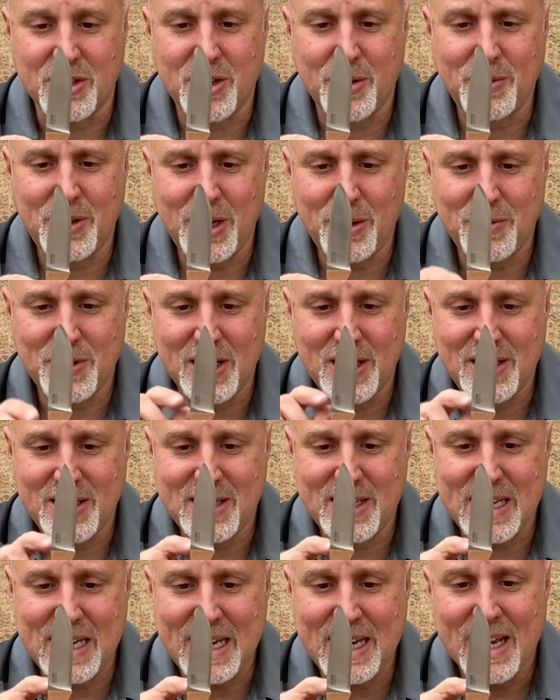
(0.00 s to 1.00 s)
Sometimes I
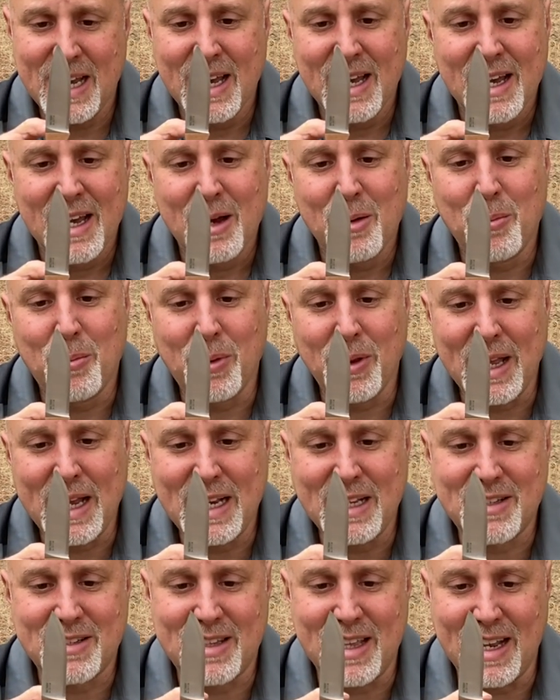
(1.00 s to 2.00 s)
see
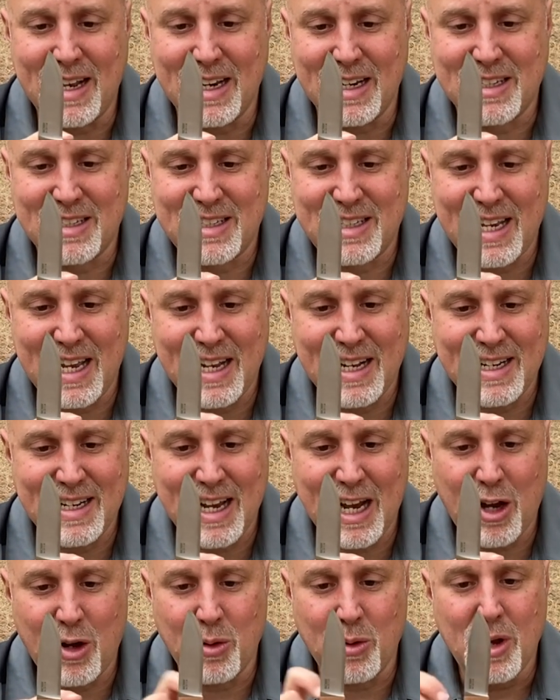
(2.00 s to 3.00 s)
blades that extend
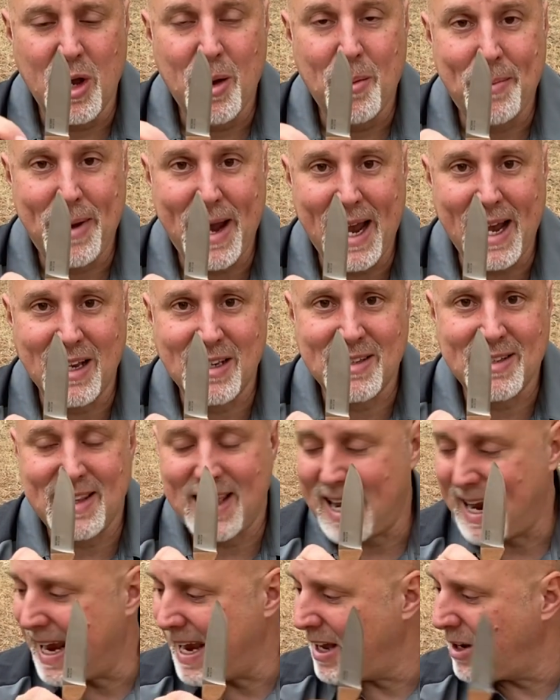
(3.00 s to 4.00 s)
down past the
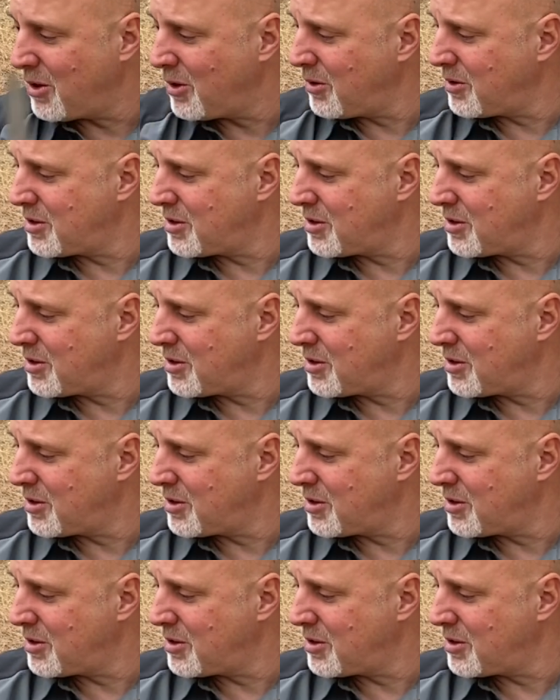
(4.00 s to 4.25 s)
handle,